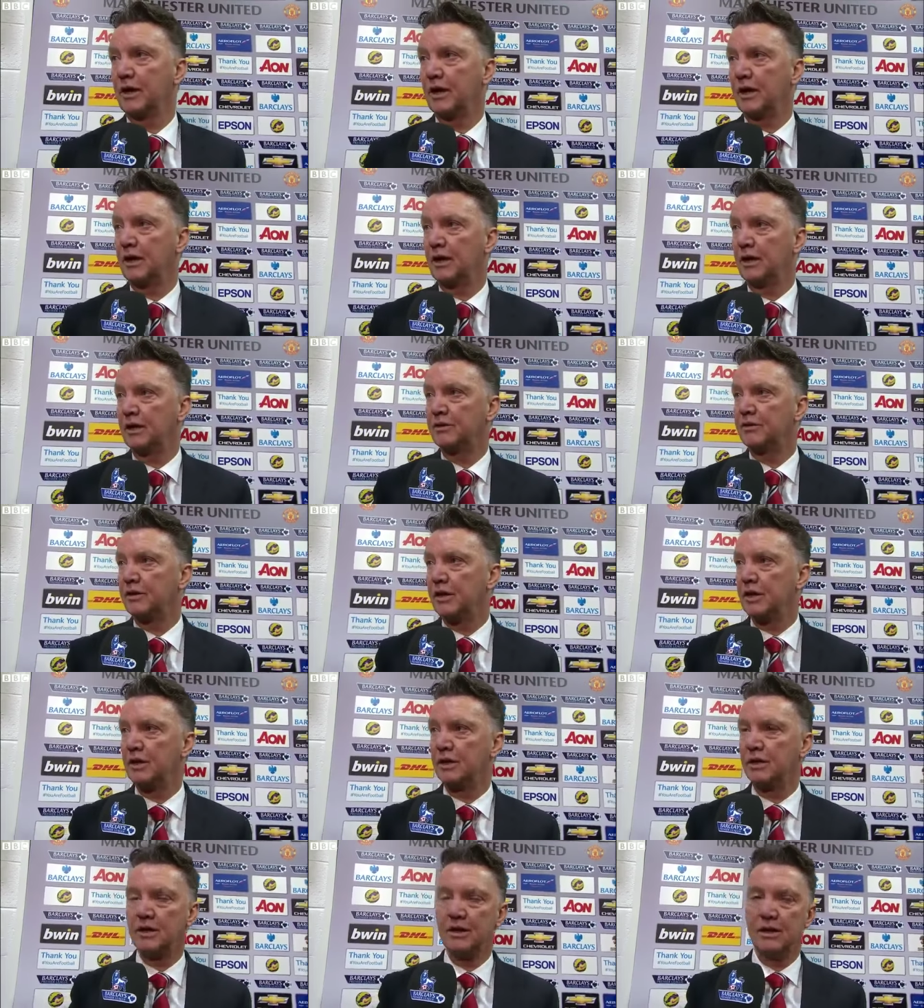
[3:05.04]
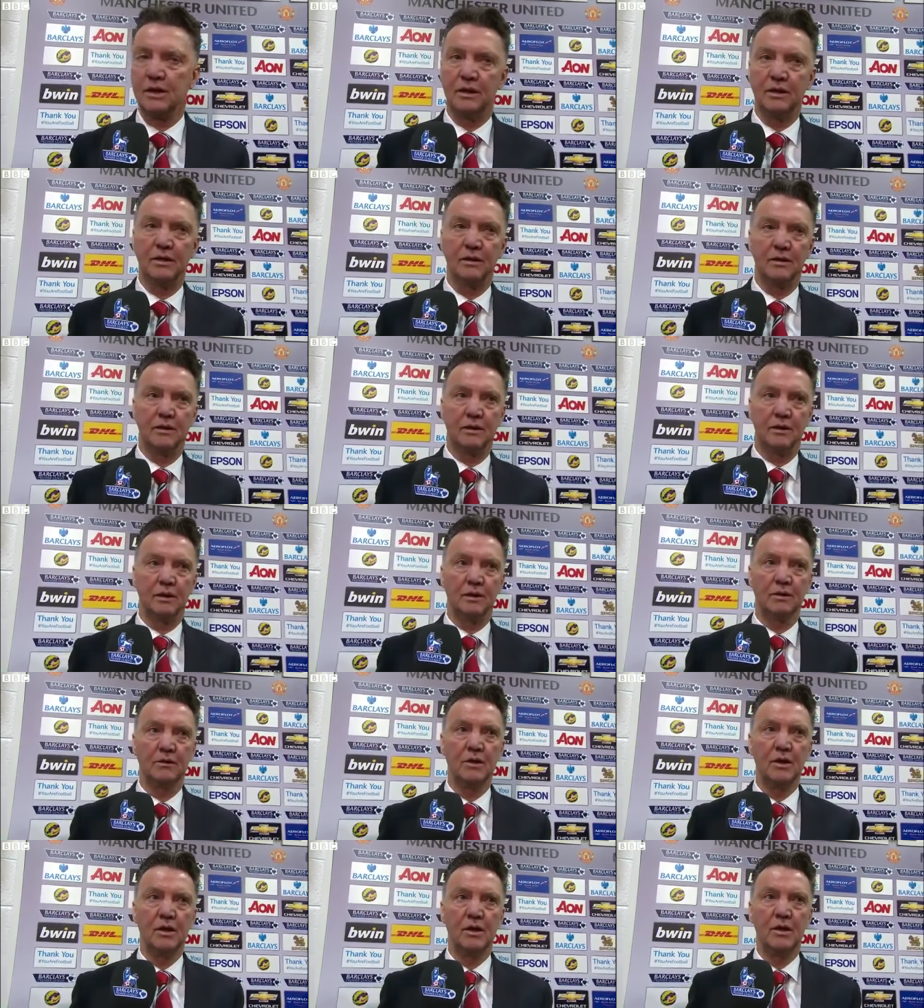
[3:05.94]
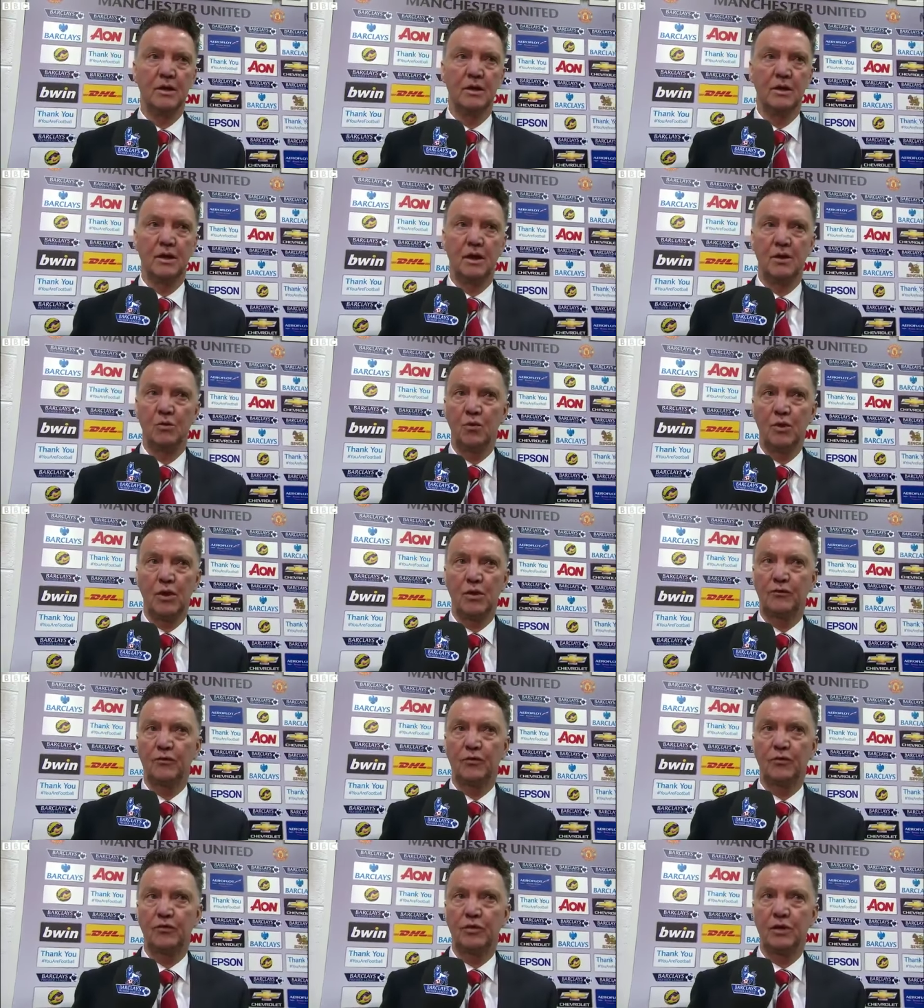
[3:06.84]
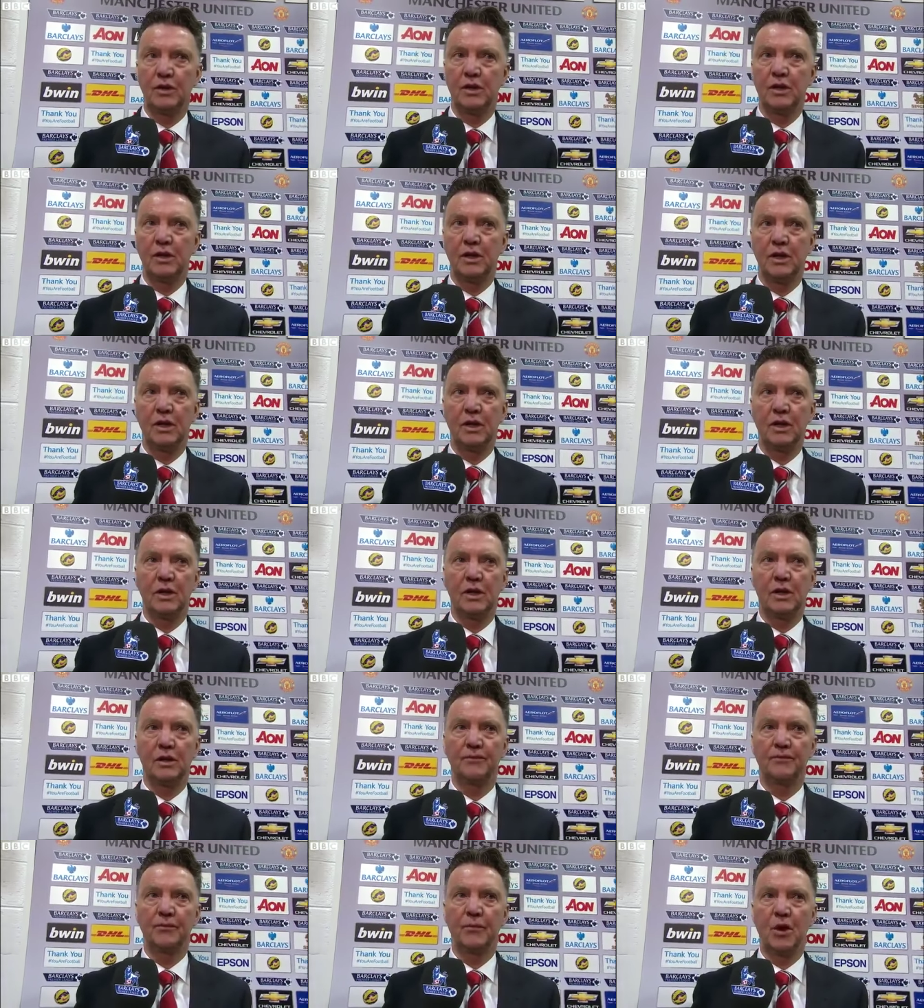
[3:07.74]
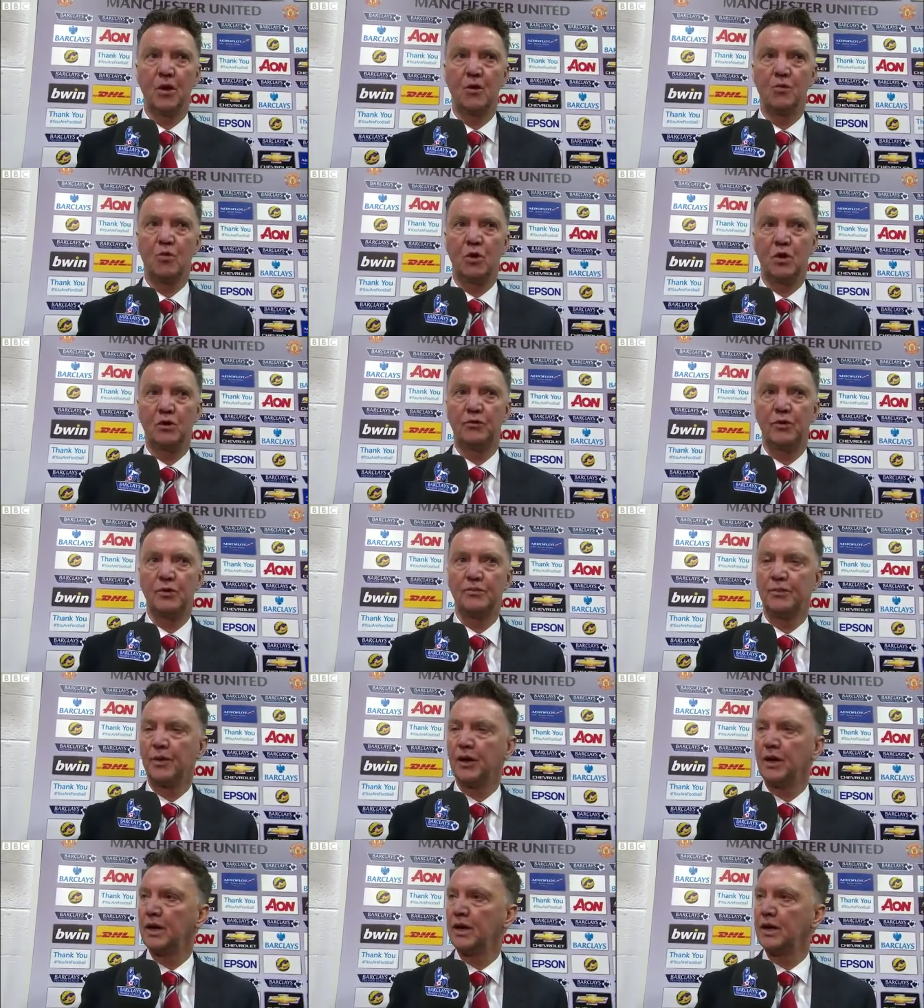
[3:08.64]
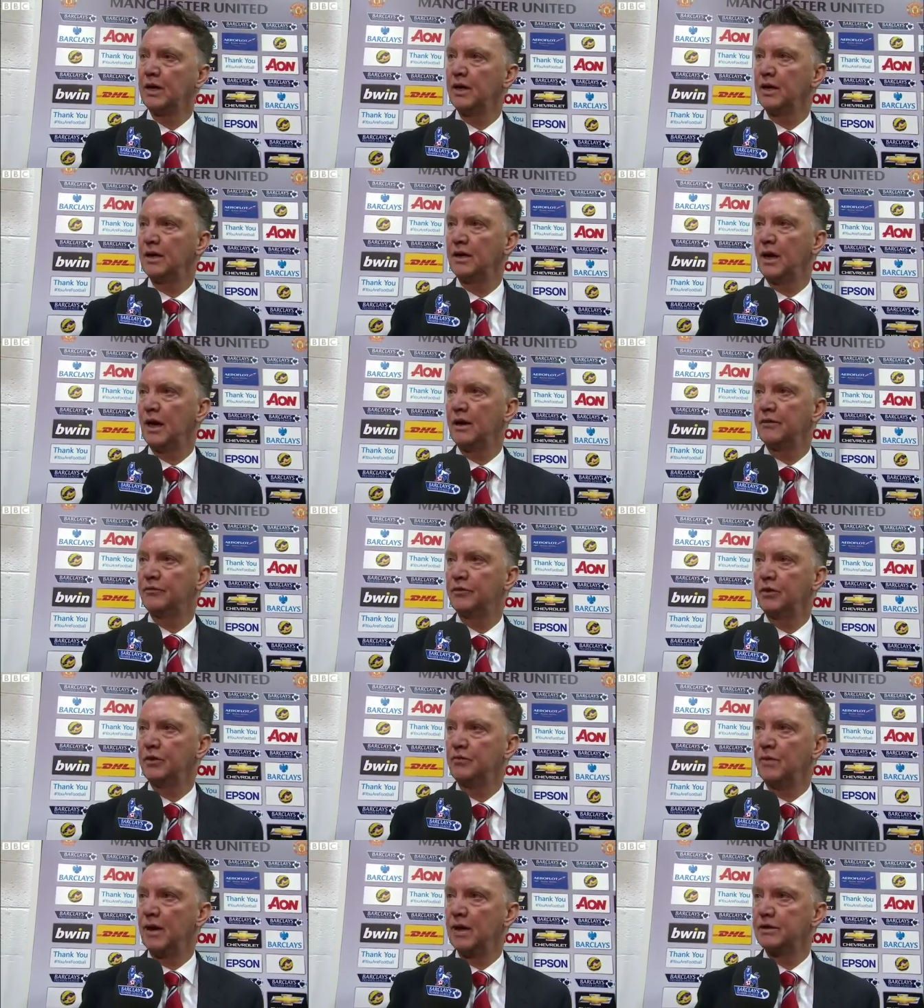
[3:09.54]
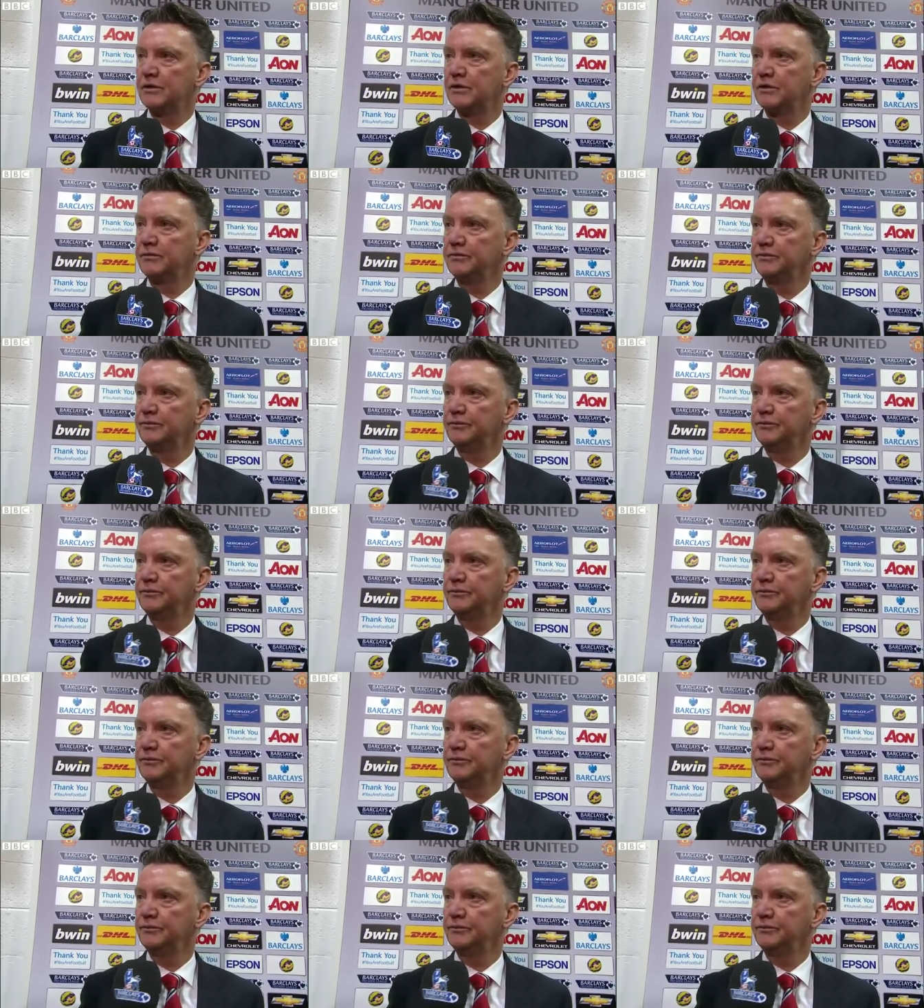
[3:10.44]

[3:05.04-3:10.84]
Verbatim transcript: uh, I think, and uh, and we have to see what we play in every match.